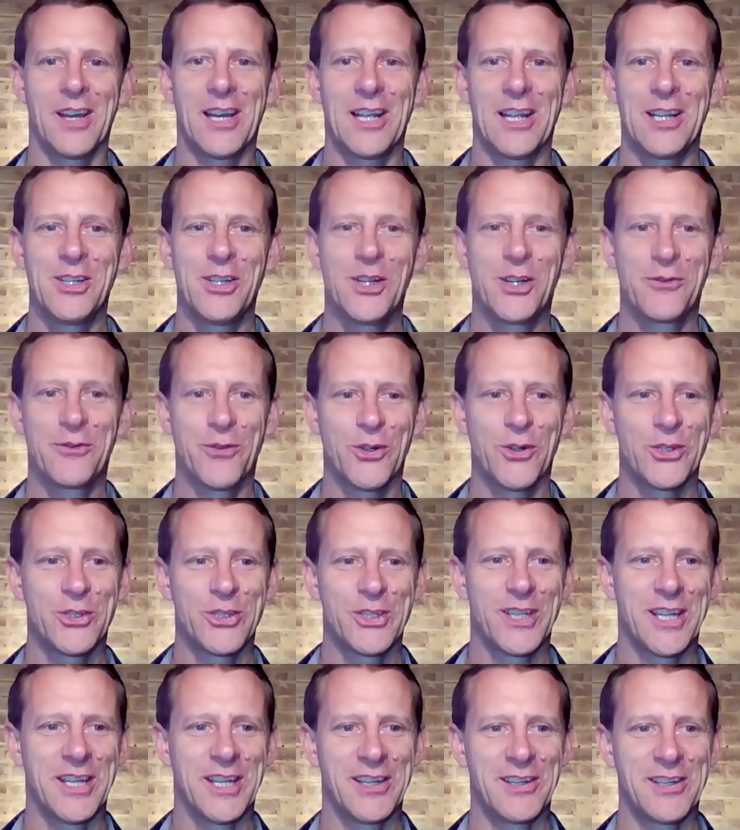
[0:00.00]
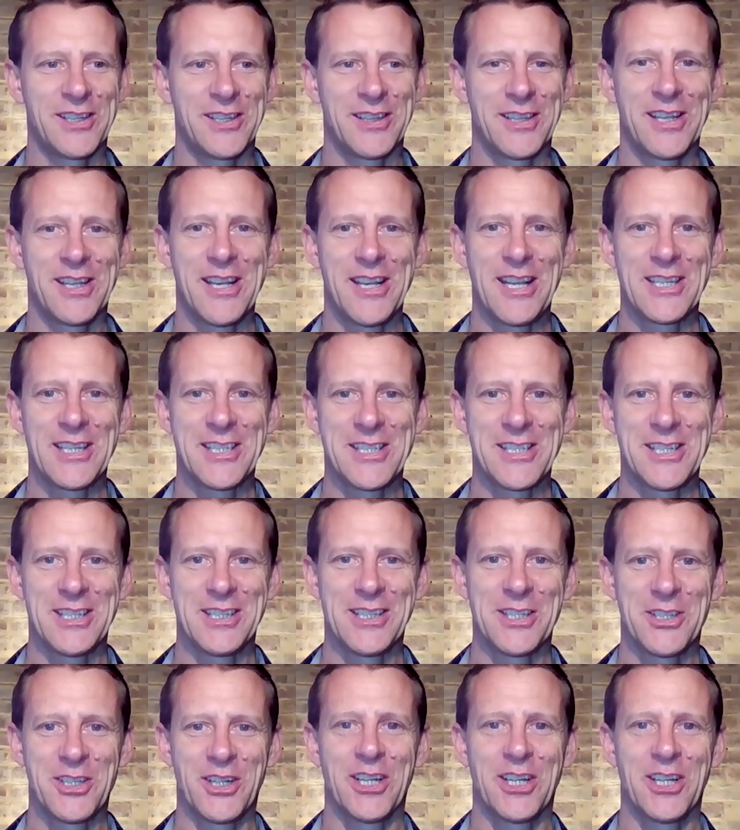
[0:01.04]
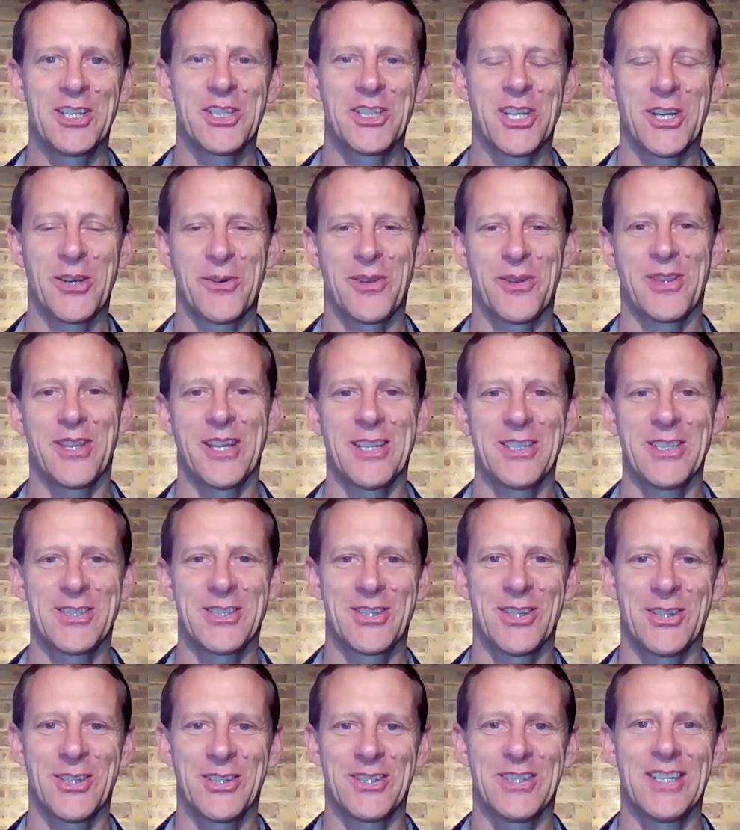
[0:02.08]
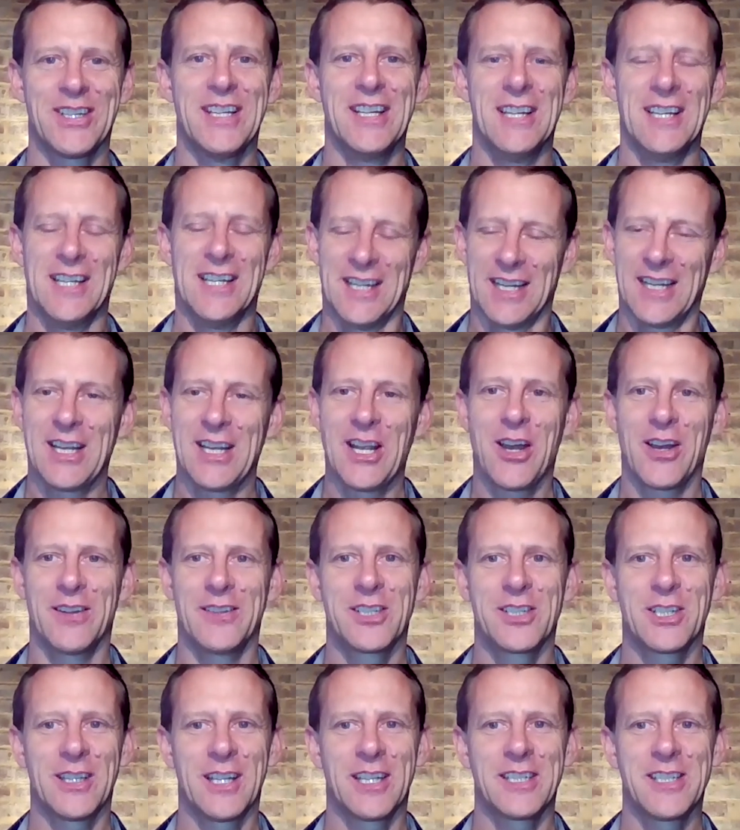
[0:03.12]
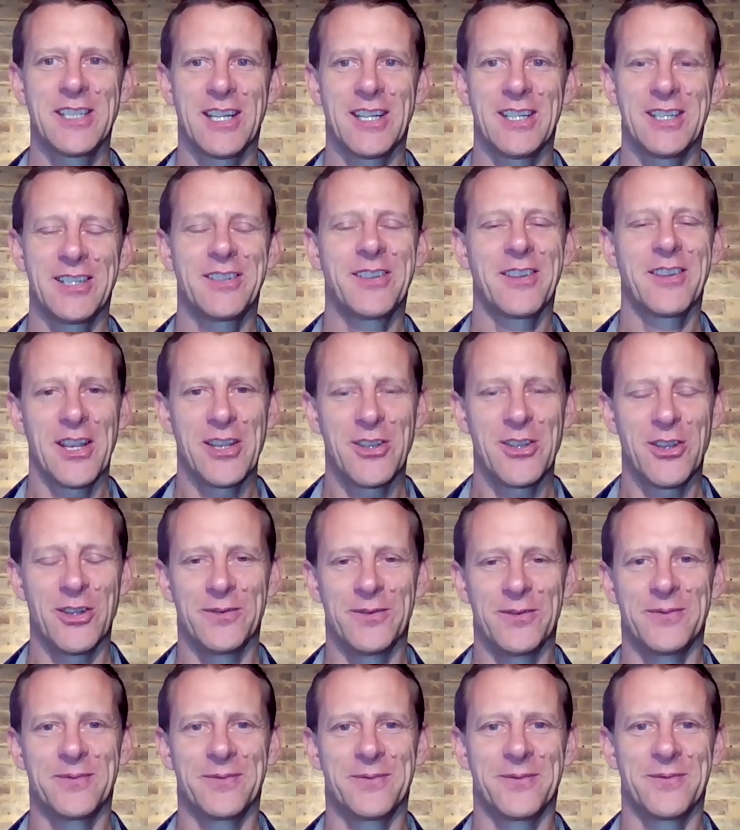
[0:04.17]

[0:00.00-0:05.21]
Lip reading: I look forward to hearing the next deal that you're going to share with us. So yeah, until that day, thank you.